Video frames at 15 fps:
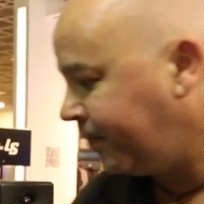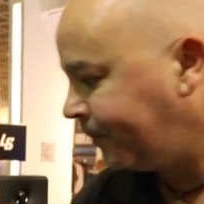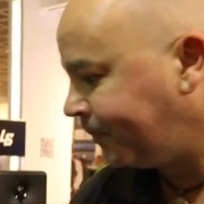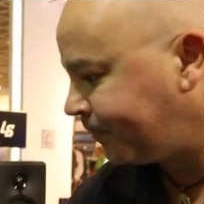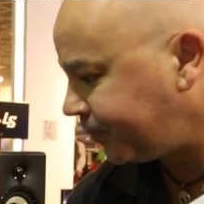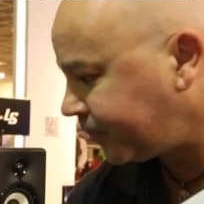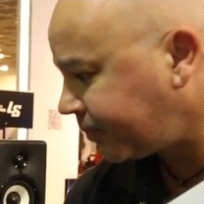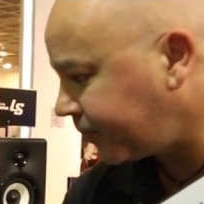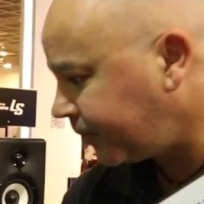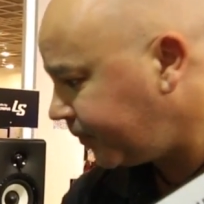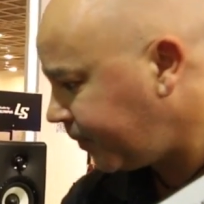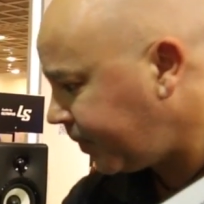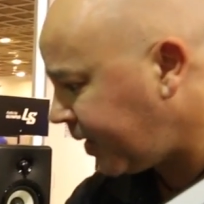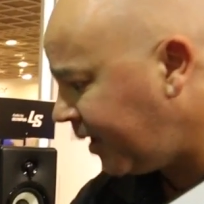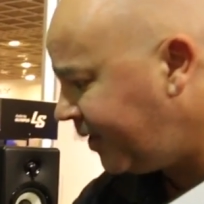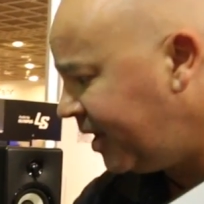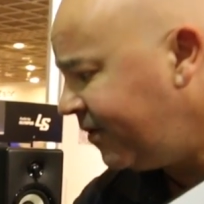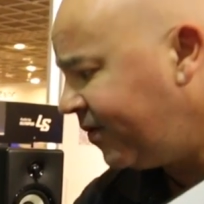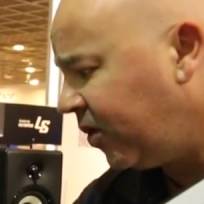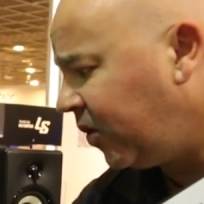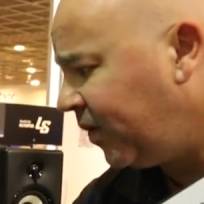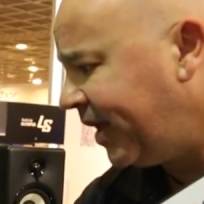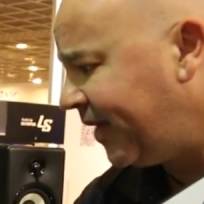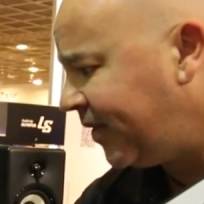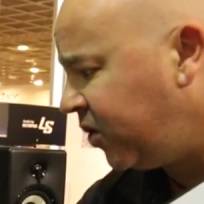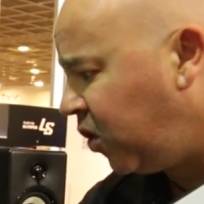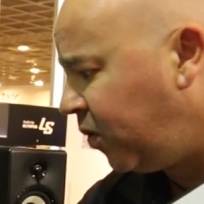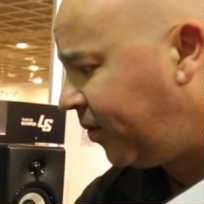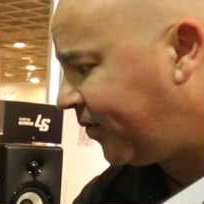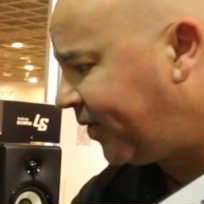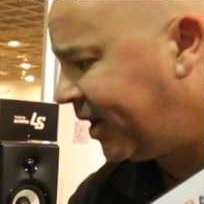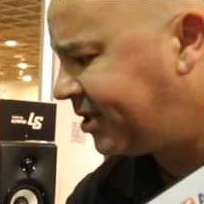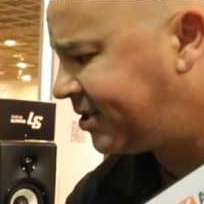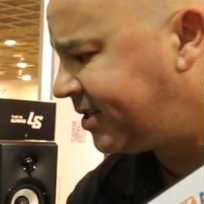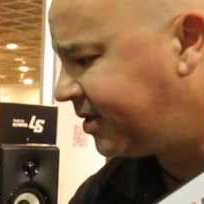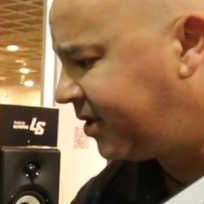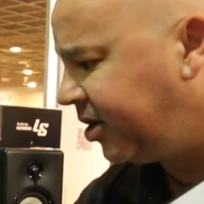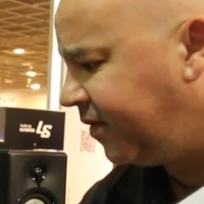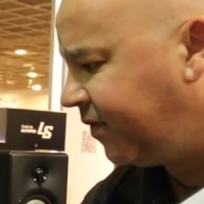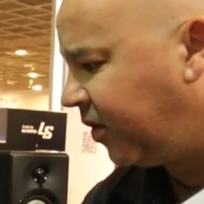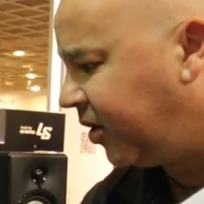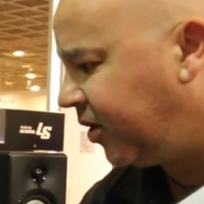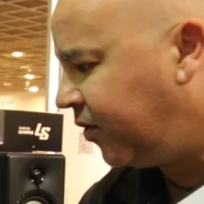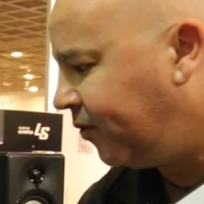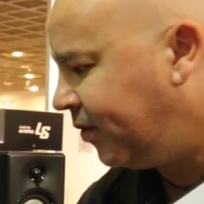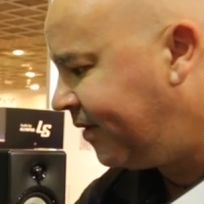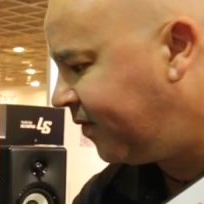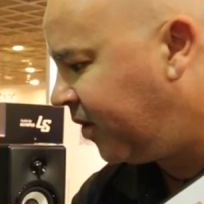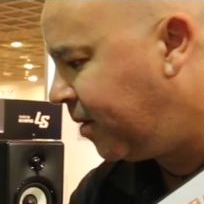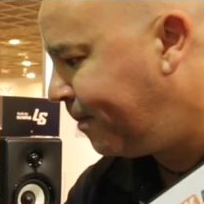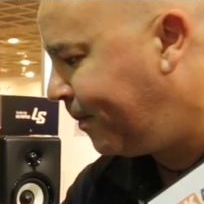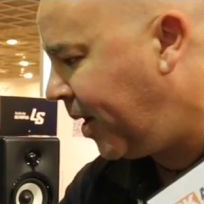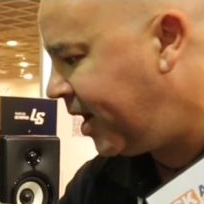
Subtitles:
Then you've got all the other normal things that you've got in reverb.